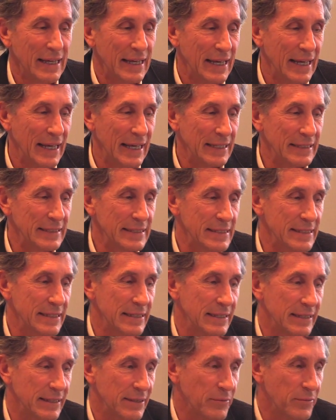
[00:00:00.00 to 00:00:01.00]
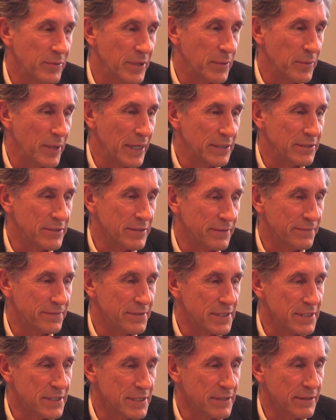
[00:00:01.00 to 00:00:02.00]
And we went off
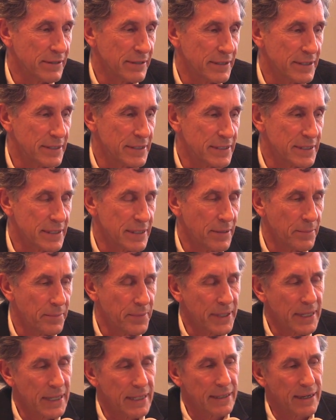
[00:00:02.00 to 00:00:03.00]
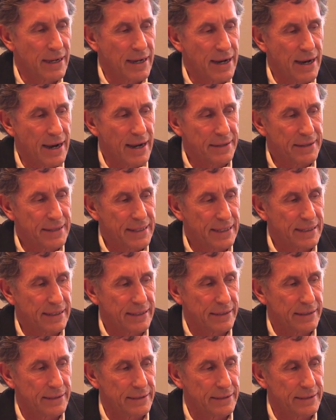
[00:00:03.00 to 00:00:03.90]
to start this company. And I think